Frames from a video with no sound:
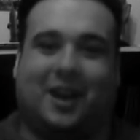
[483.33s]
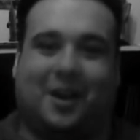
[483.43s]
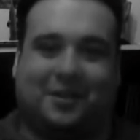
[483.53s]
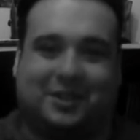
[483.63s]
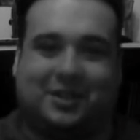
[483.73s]

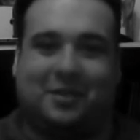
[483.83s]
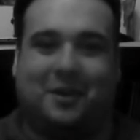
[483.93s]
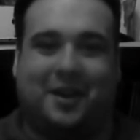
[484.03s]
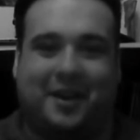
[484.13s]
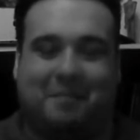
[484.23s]
cuts
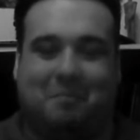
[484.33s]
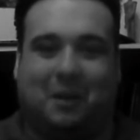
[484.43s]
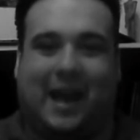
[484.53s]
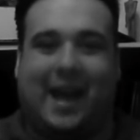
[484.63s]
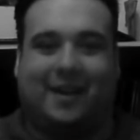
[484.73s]
to
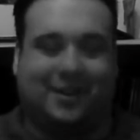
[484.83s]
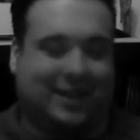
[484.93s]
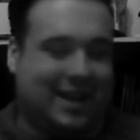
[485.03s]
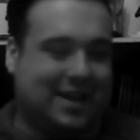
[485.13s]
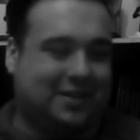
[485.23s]
black, I
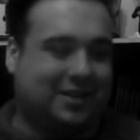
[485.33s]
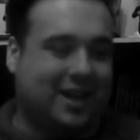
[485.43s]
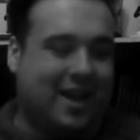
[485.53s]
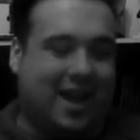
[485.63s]
guess,